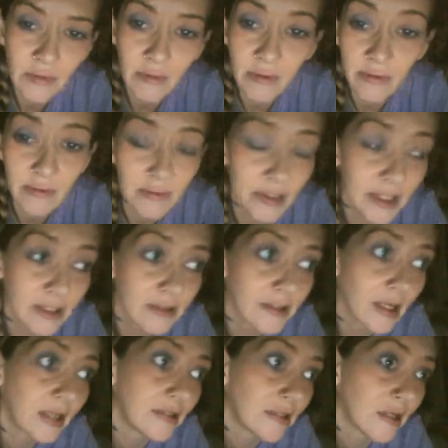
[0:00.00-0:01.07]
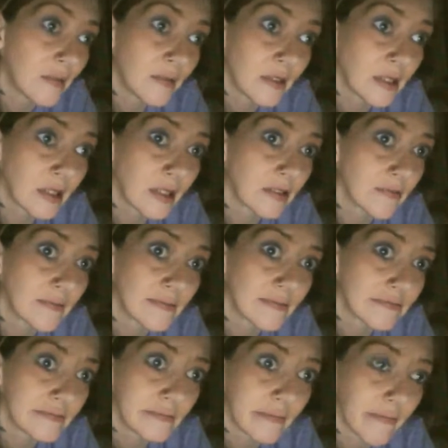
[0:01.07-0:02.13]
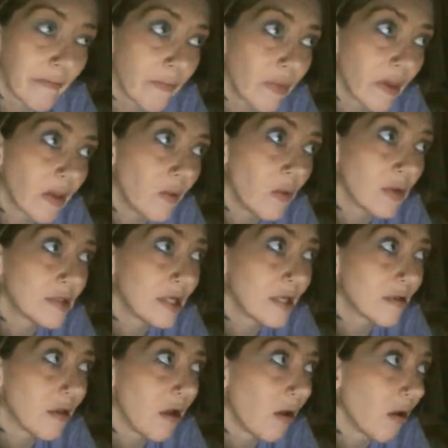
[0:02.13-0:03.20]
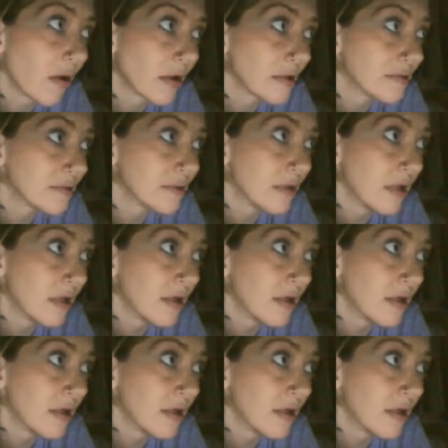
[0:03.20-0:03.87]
We can say something and it won't take long and